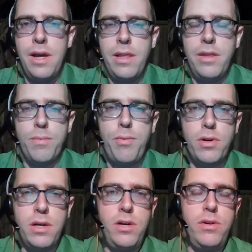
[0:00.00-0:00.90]
The report
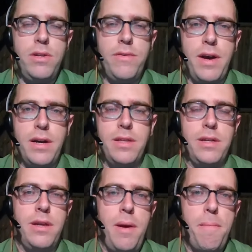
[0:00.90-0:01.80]
included the fact
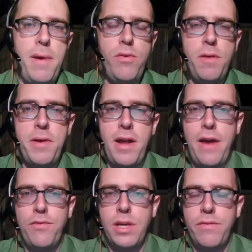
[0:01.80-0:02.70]
that many women,
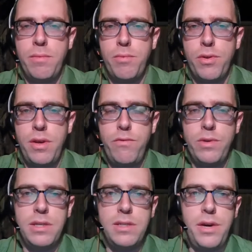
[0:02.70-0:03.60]
after giving birth, even with
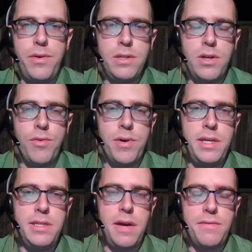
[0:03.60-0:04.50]
cesareans, are
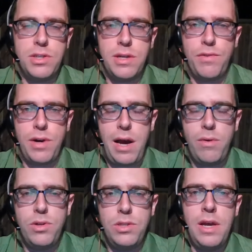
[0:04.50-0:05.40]
released after several
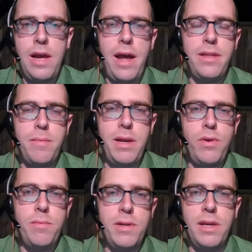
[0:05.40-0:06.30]
hours, and that many
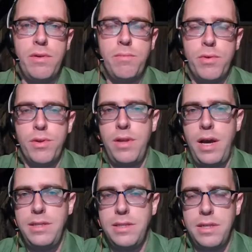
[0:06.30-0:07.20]
women giving birth
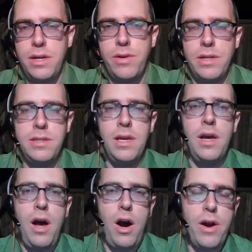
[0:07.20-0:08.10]
non-cesareans
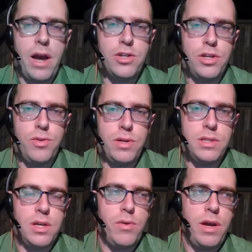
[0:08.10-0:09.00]
are actually doing
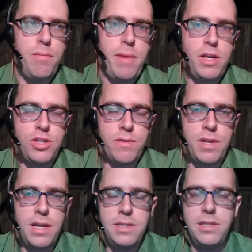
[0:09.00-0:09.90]
so in makeshift
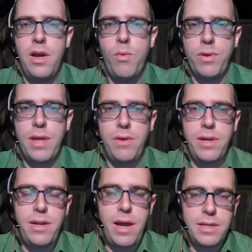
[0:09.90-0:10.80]
tents without
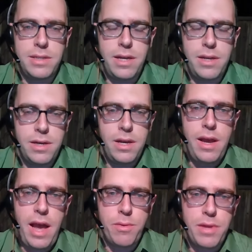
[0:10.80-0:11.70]
any anesthetic
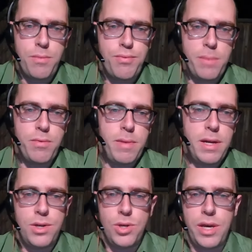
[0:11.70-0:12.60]
and without proper
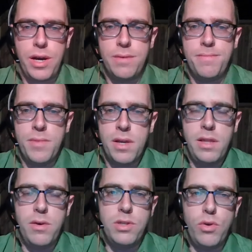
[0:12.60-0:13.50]
medical care.
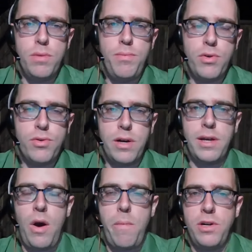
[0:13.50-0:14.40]
There was no report regarding
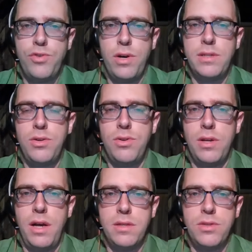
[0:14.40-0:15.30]
how many trucks entered the
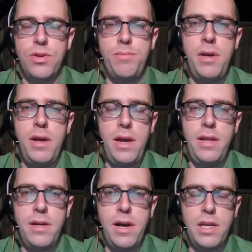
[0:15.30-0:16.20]
Gaza Strip in
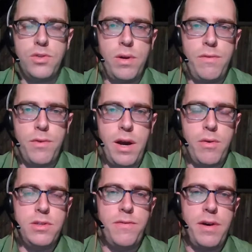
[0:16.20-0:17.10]
the last 24
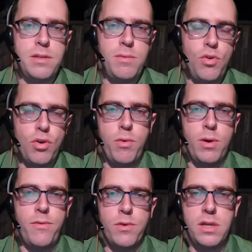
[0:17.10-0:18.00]
hours. In fact, there's been no report
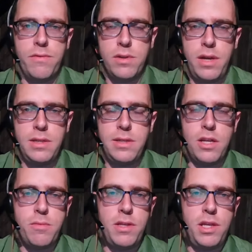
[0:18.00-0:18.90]
for several days, neither
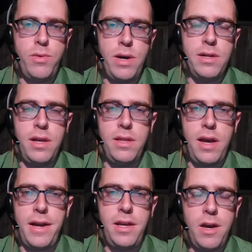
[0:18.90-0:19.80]
by the UN, the
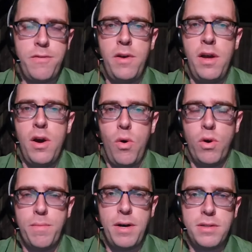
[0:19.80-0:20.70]
IDF, or
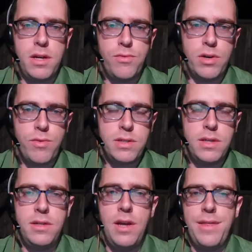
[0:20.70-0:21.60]
the Palestinian Red
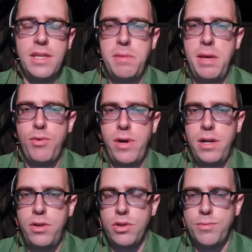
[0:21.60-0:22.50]
Crescent. This may be related
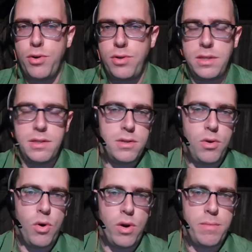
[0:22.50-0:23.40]
to those protests,
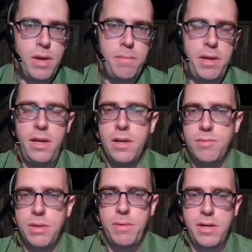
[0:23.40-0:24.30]
or it may be
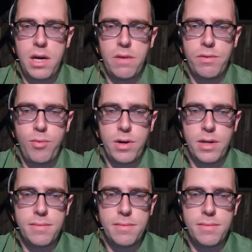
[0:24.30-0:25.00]
simply lack of reporting.